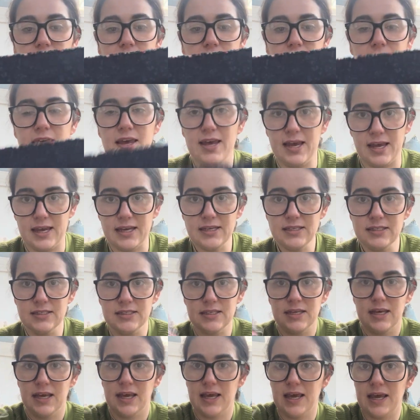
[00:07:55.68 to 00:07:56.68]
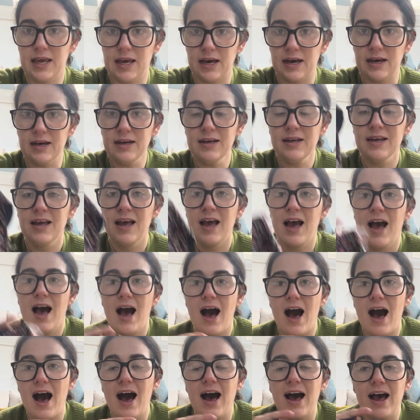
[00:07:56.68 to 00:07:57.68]
this here,
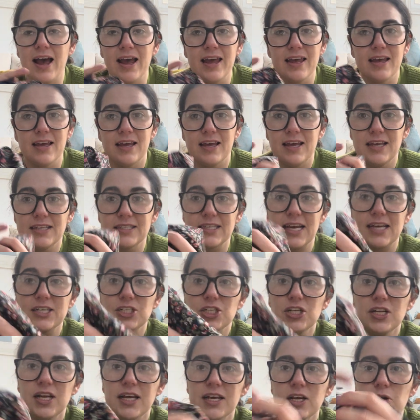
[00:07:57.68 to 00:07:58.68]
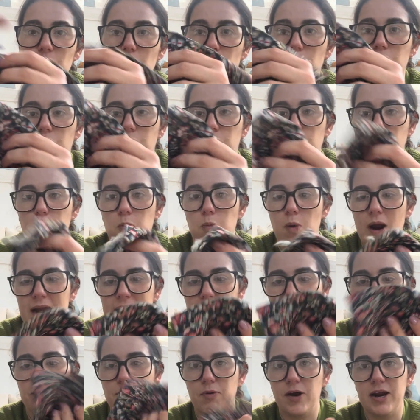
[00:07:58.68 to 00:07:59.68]
it's actually like a
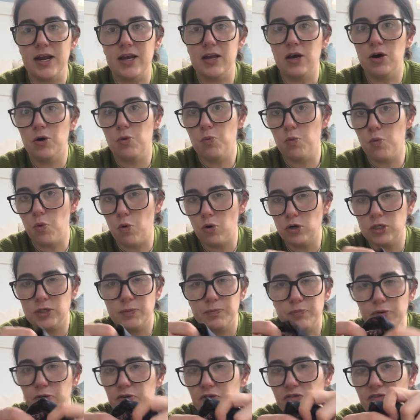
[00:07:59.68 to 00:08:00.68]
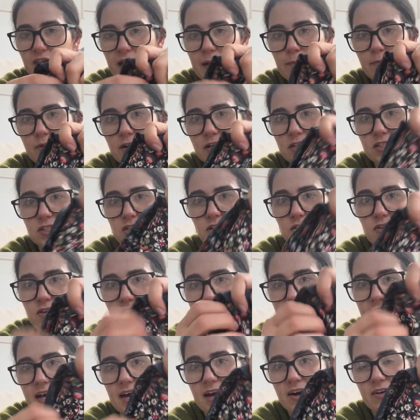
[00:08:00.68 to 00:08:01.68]
windbreaker waterproof fabric, so you
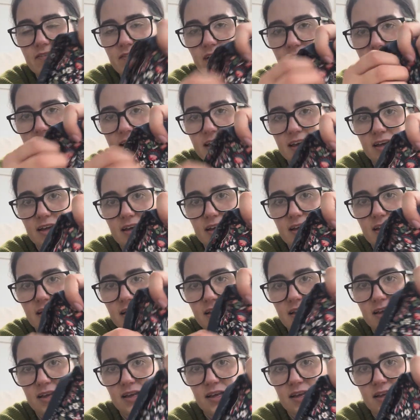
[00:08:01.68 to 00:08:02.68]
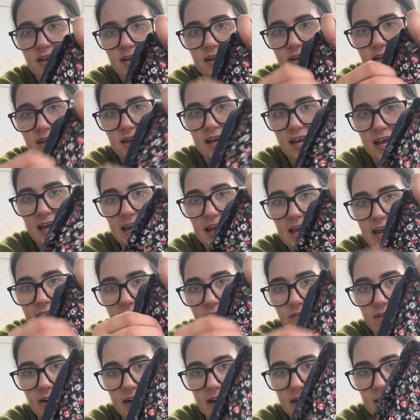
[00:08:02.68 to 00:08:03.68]
can kind of like
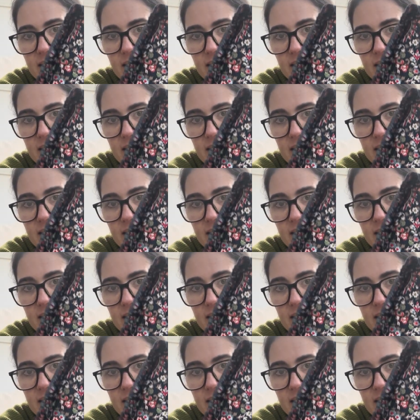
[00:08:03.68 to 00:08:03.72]
hear it